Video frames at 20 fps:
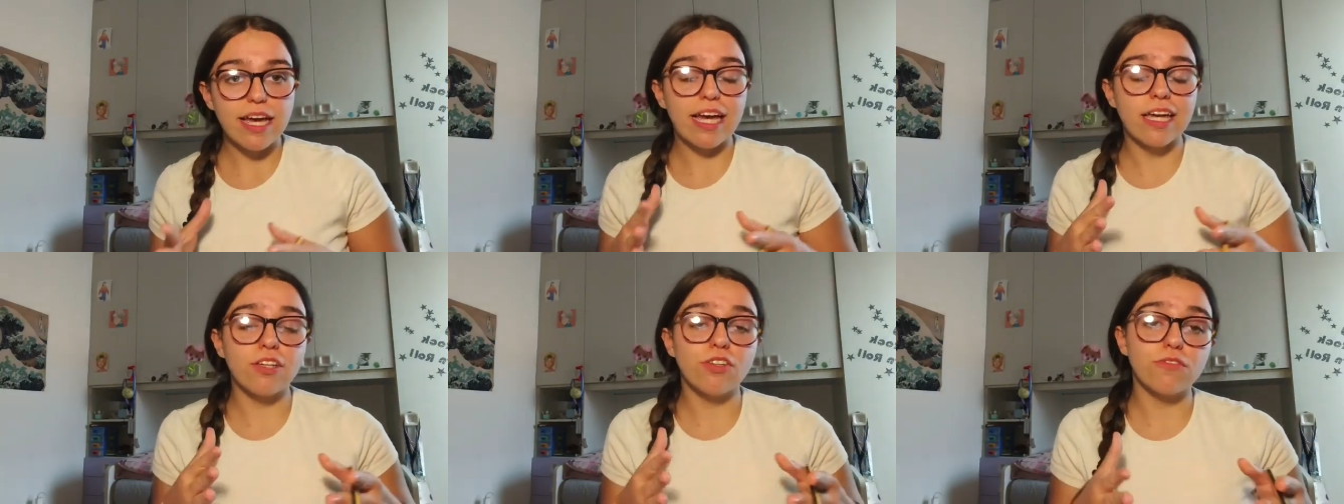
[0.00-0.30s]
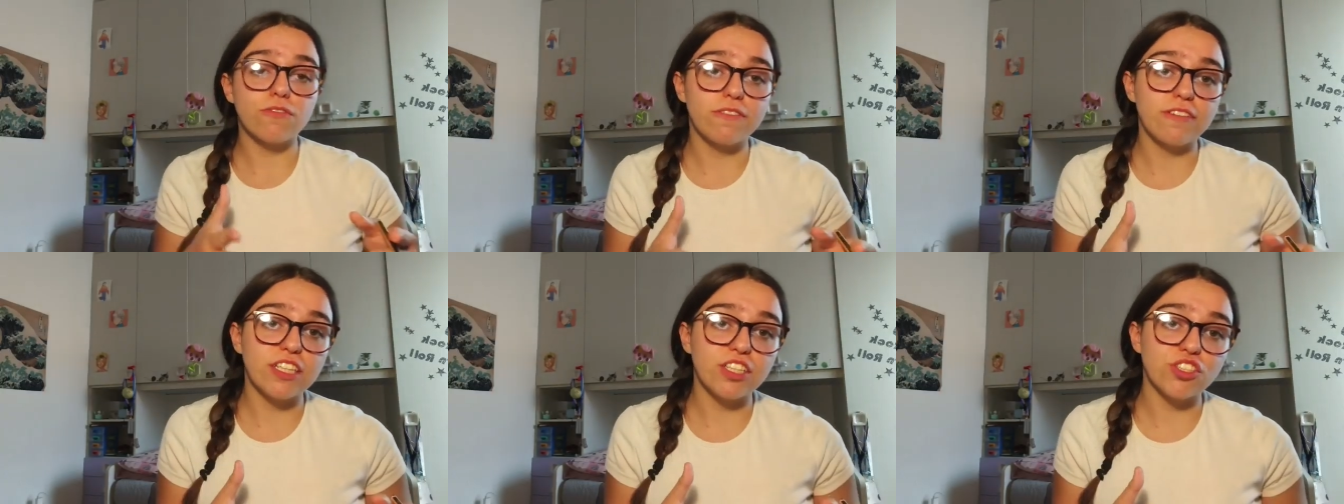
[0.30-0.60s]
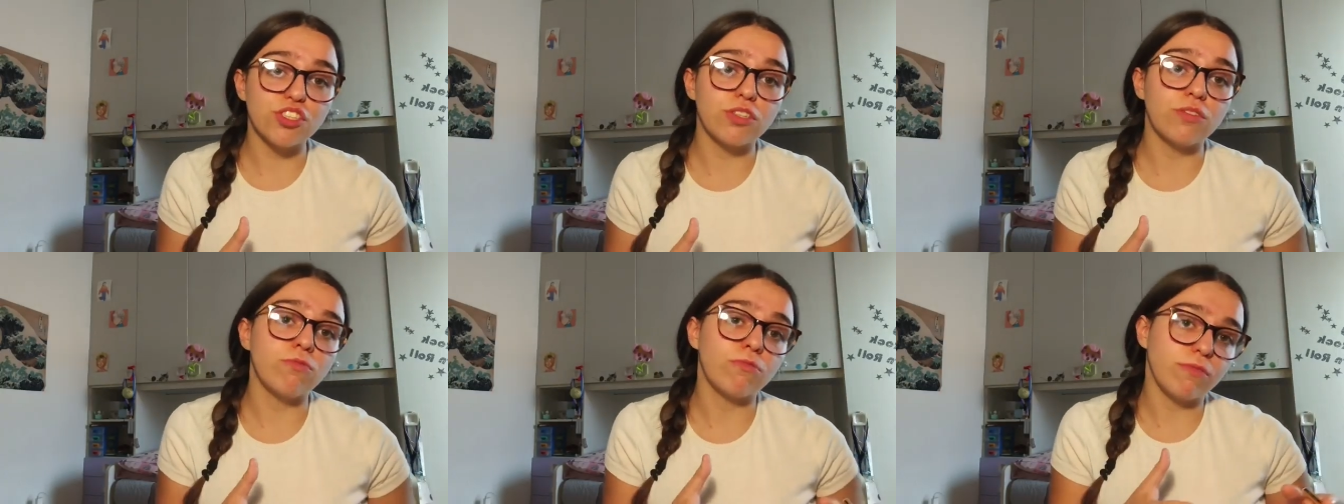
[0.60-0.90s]
and your
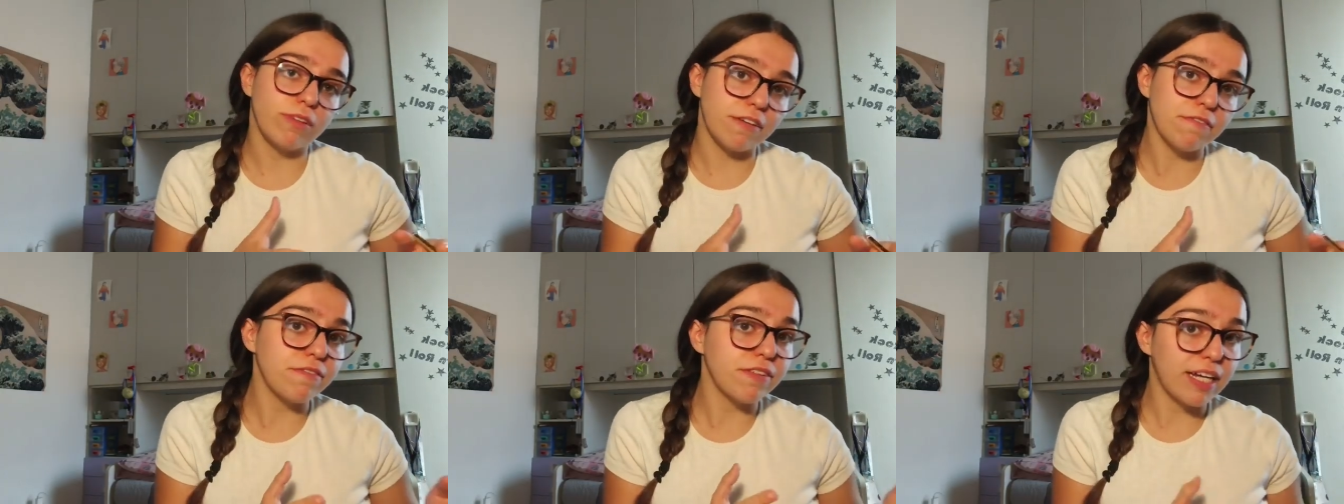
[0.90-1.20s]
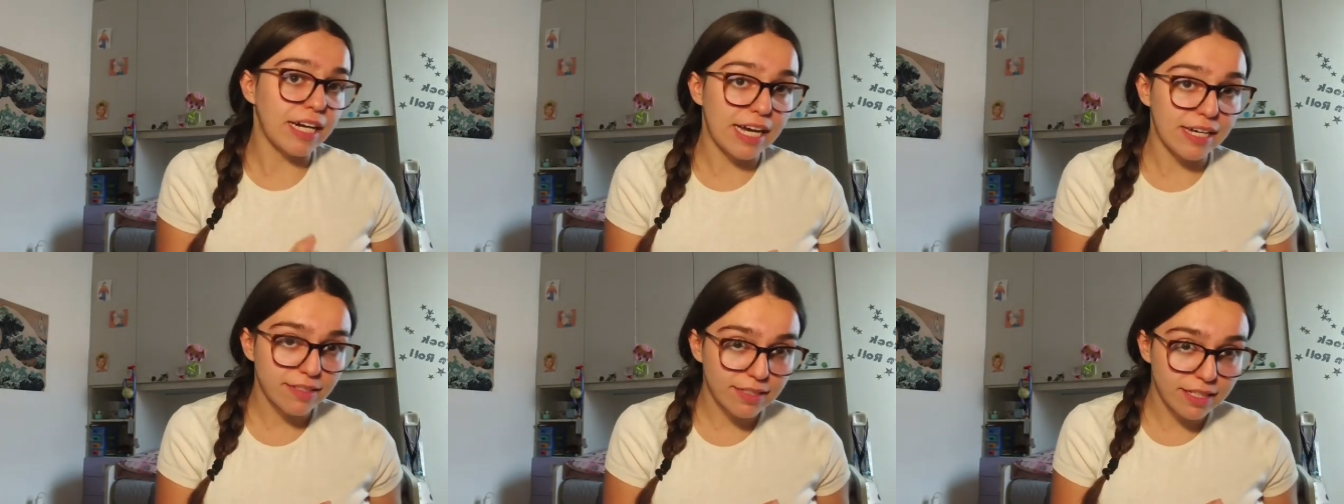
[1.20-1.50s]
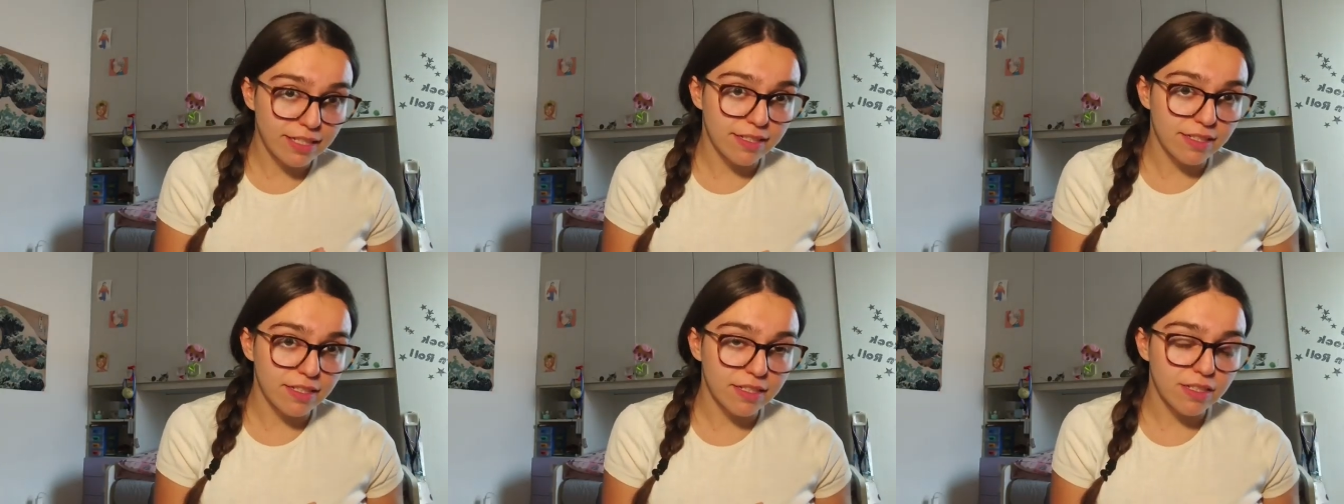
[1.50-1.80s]
vision with
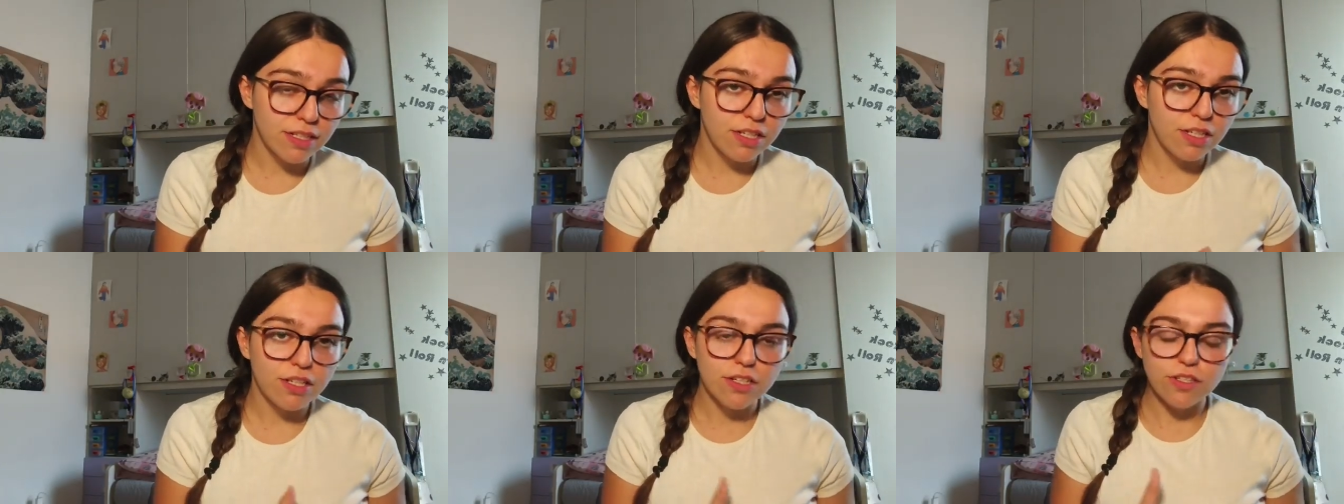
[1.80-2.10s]
glasses.